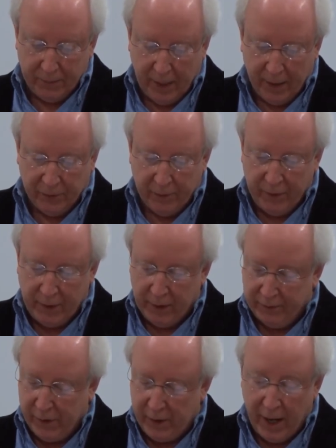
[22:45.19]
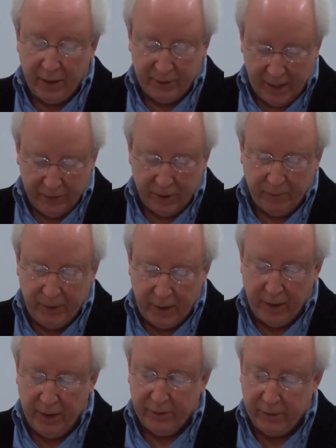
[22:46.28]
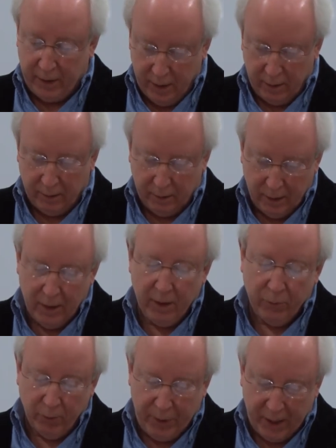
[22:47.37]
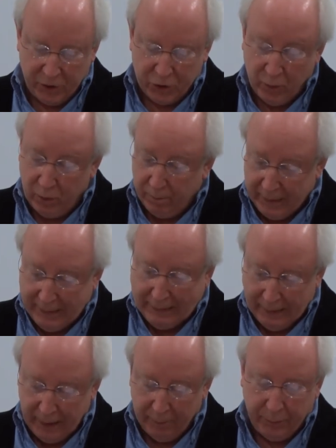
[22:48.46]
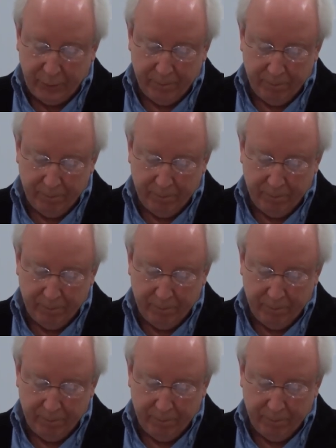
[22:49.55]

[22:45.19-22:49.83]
as if it is, as if it is in perpetual mid-leap.